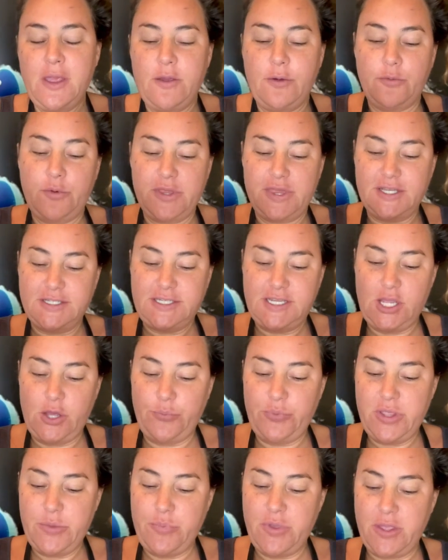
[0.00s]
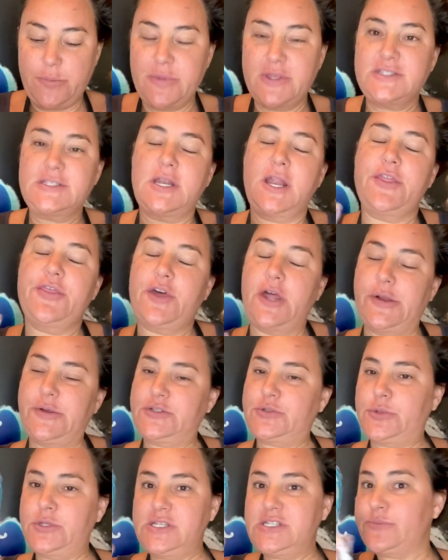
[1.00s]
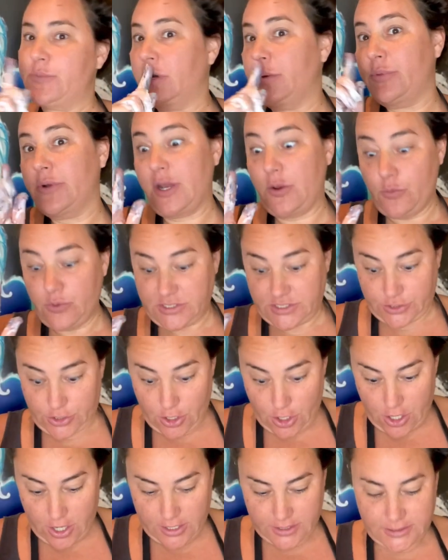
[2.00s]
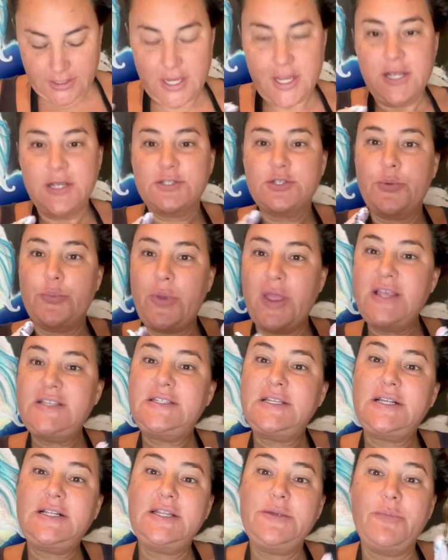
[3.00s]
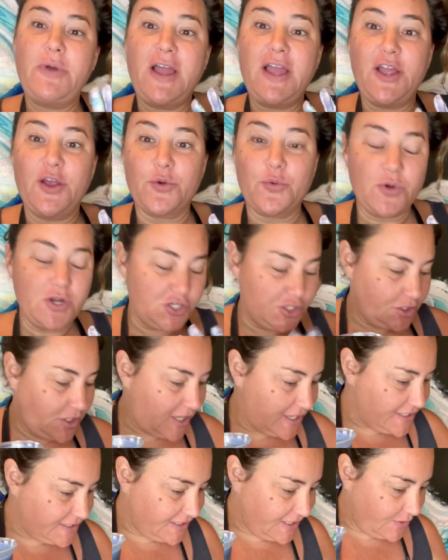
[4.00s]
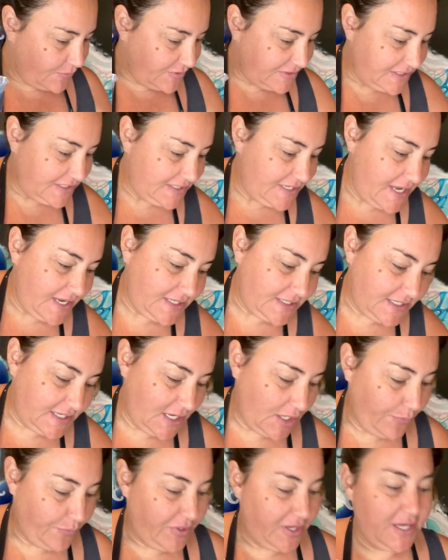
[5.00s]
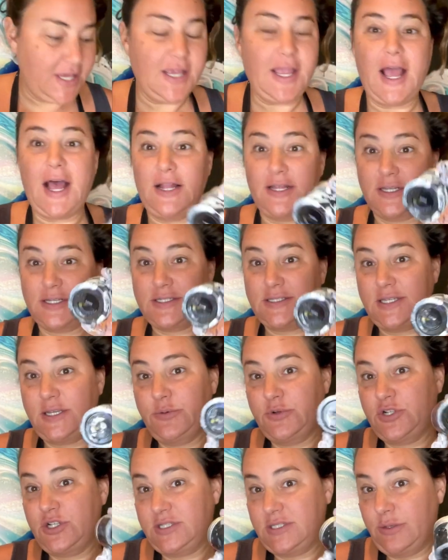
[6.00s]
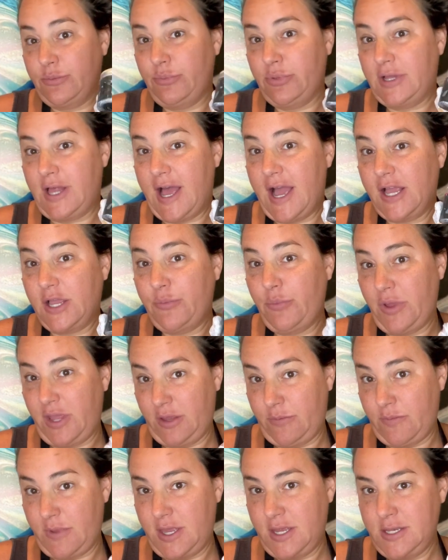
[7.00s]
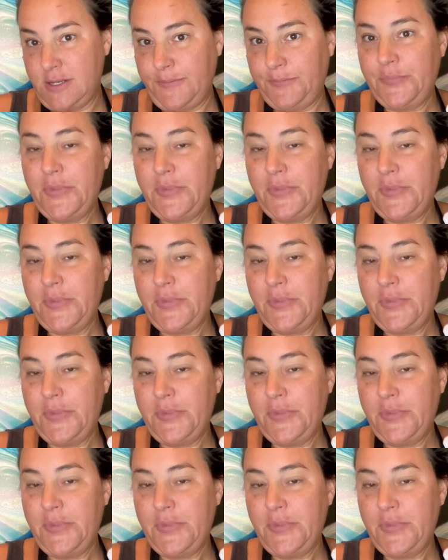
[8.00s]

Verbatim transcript: with TLP pigments and I thought I was really smart, but I was not. So basically my original idea was to take TLP Galaxy, which is a black pigment,